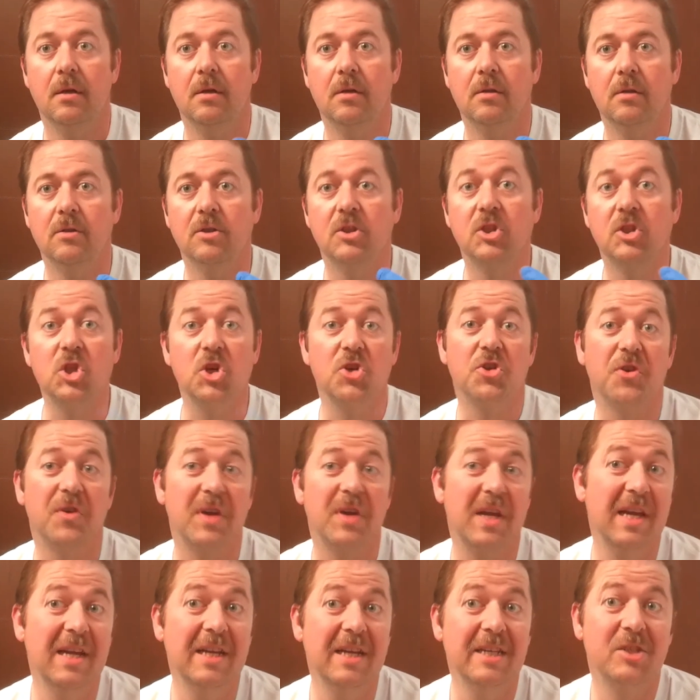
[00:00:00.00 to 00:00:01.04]
So there
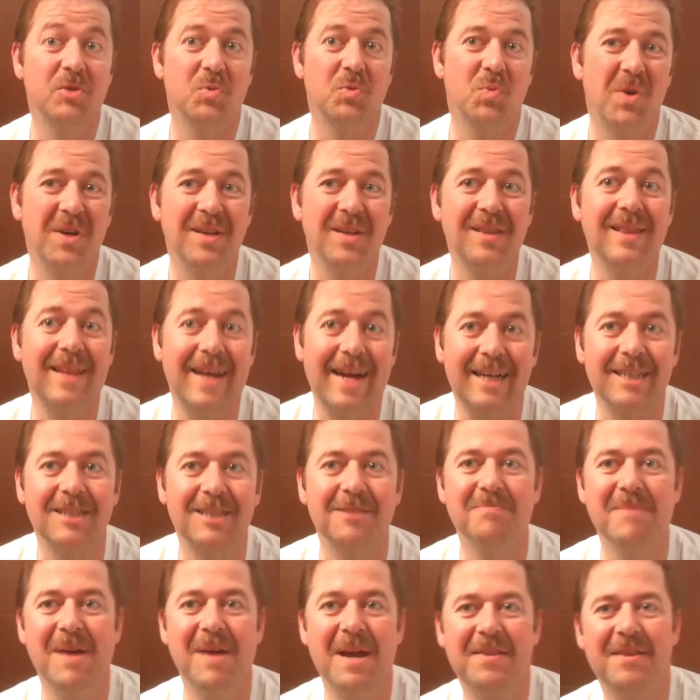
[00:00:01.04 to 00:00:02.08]
is one last
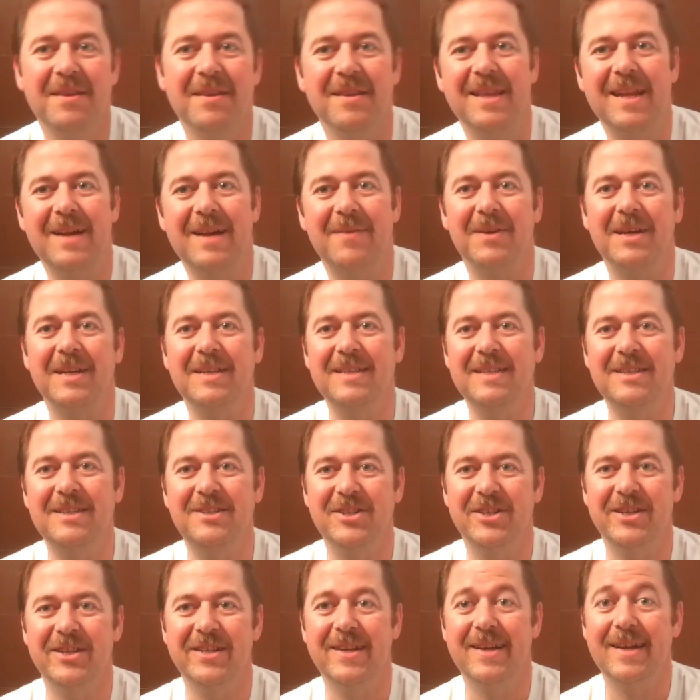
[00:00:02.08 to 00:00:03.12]
method that I'm going to teach
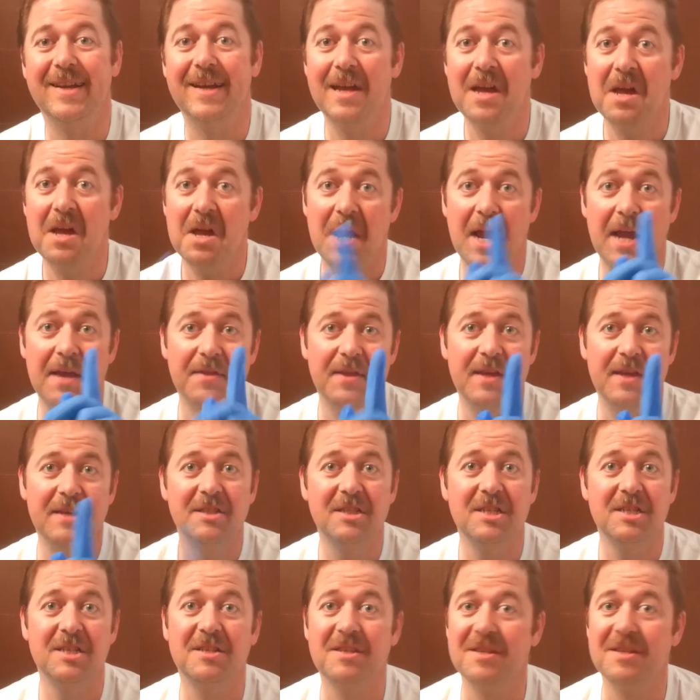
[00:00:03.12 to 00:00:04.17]
you today, and this
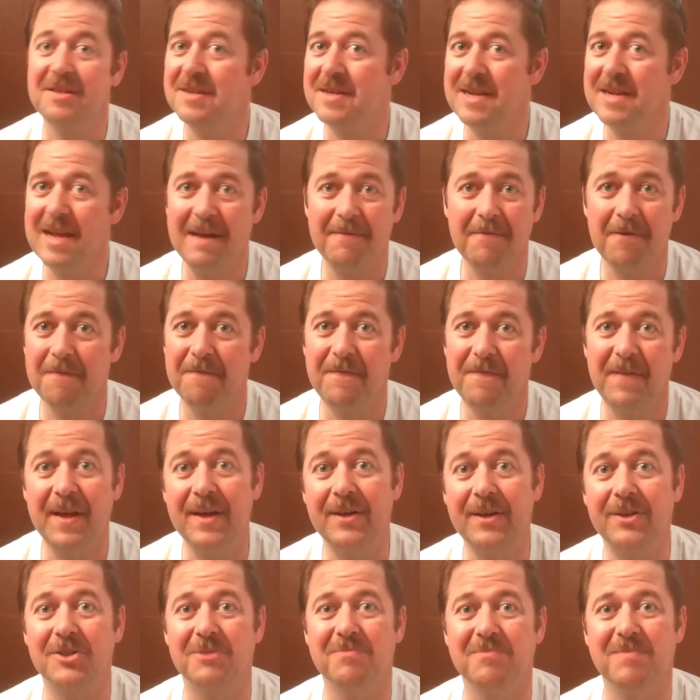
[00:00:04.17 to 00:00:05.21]
is the never
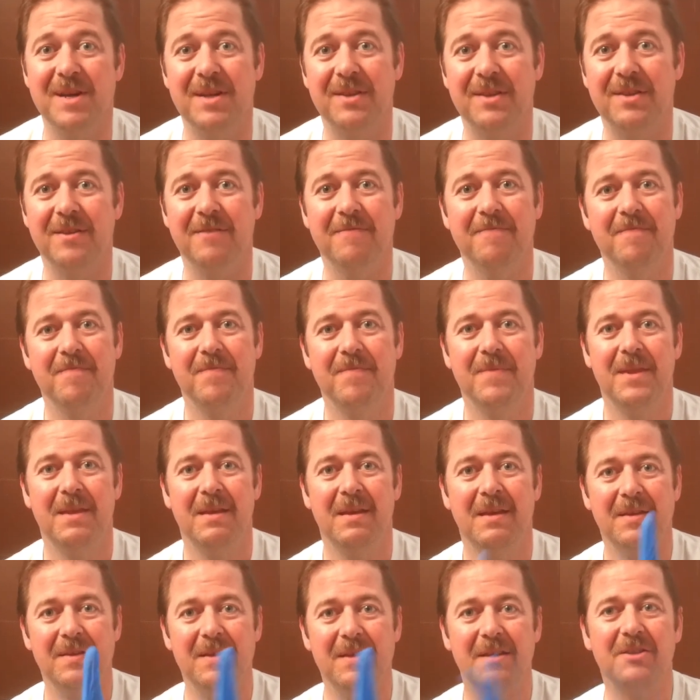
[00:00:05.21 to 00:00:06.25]
fails method.
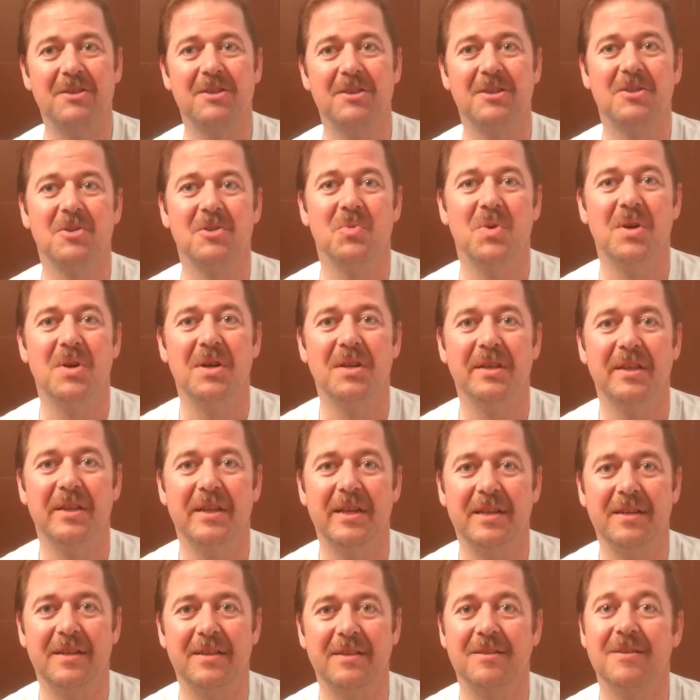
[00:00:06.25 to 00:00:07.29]
This is the one
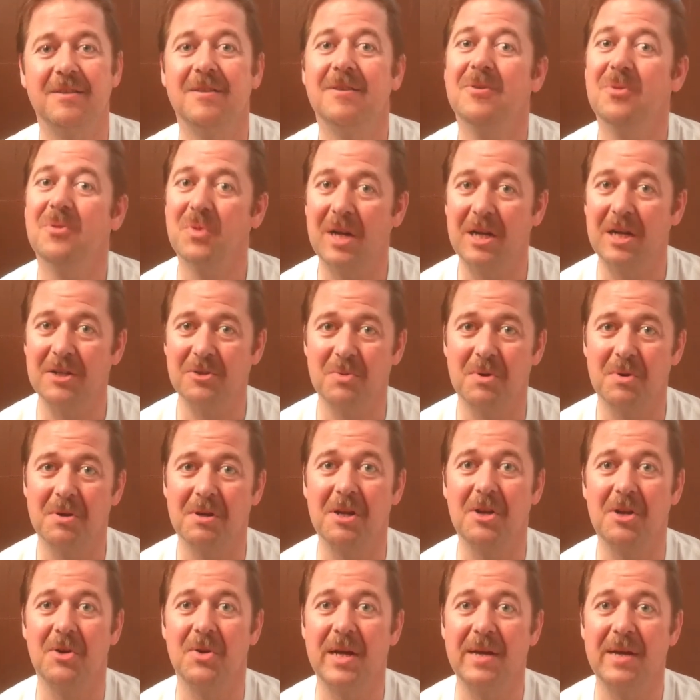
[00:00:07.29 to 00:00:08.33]
that when I was working
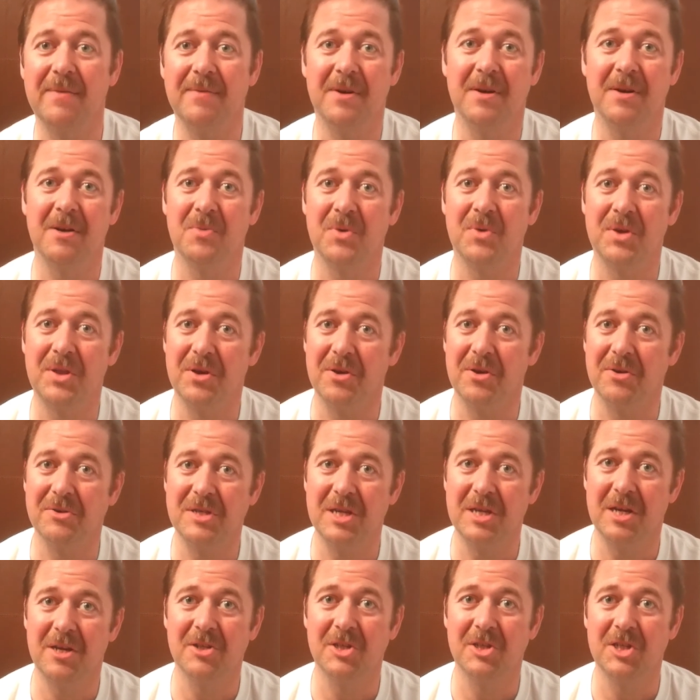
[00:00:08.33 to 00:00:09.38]
graveyard at one of the
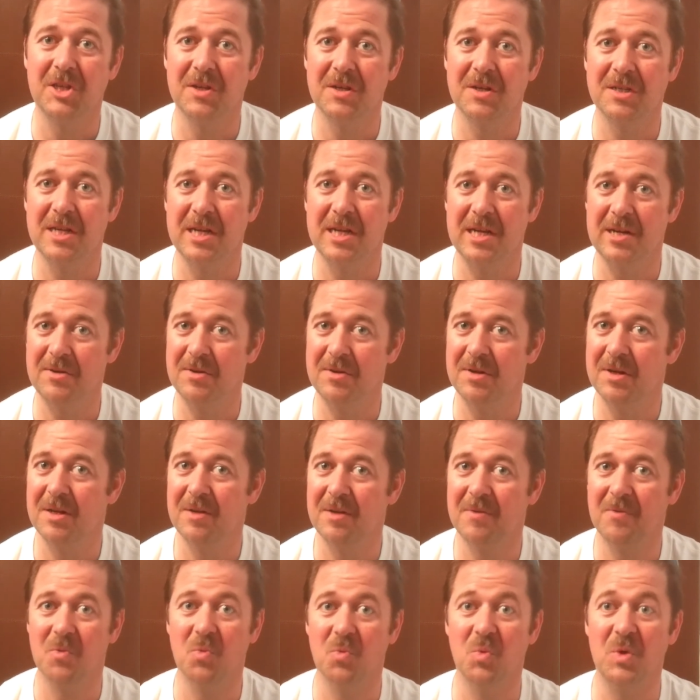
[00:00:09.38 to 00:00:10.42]
hotels here in town,
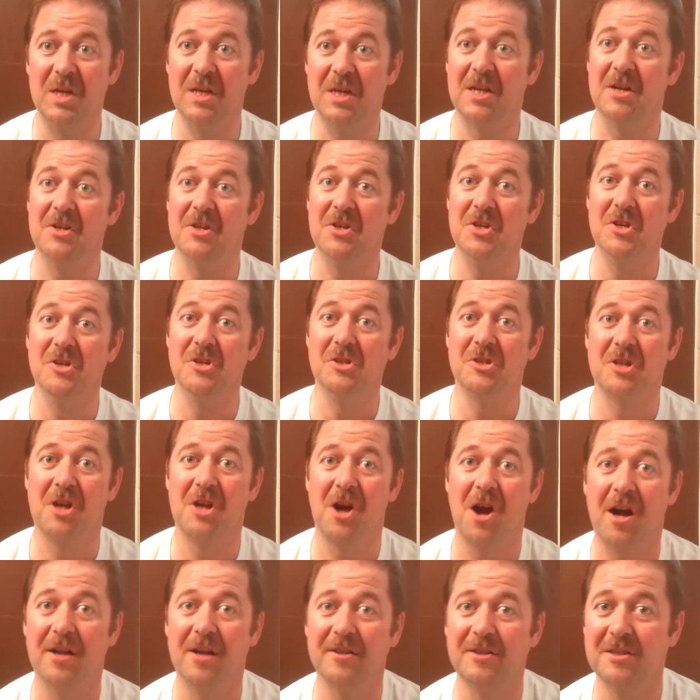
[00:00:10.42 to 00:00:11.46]
we used
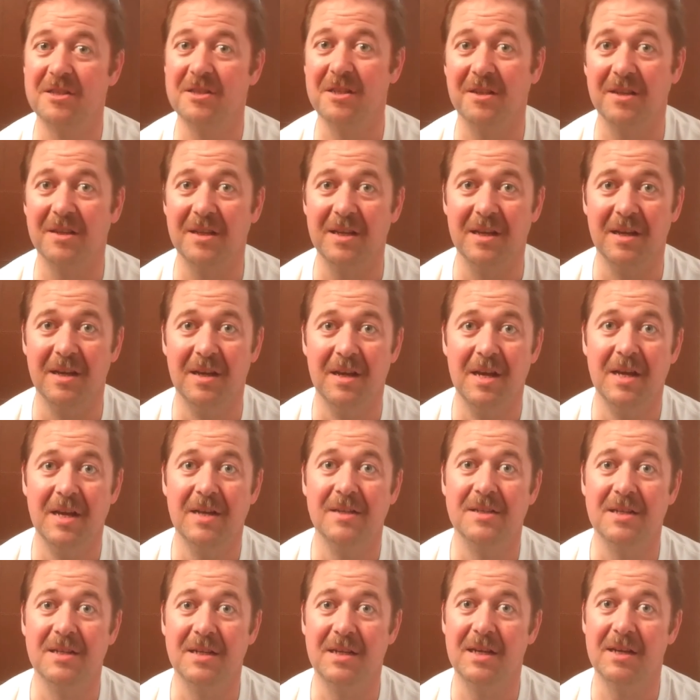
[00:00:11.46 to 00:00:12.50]
constantly
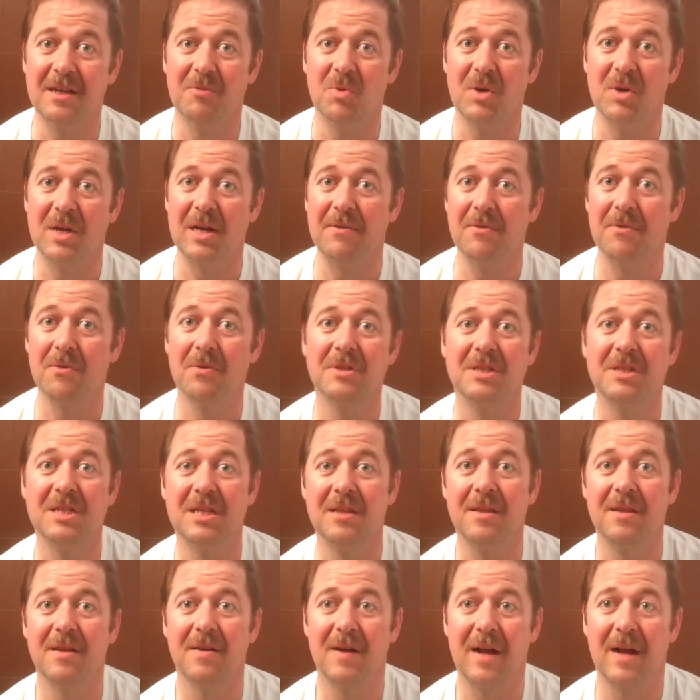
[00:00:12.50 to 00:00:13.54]
to get whatever was in
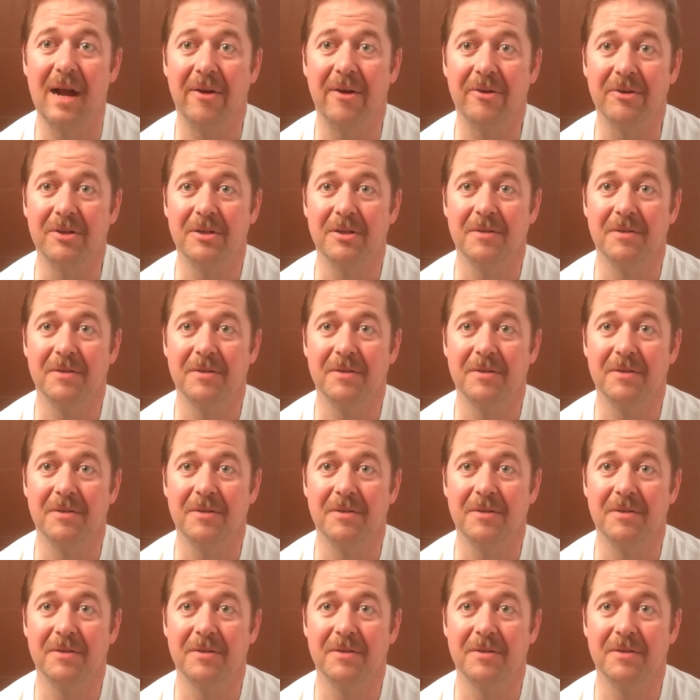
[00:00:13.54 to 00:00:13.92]
there out.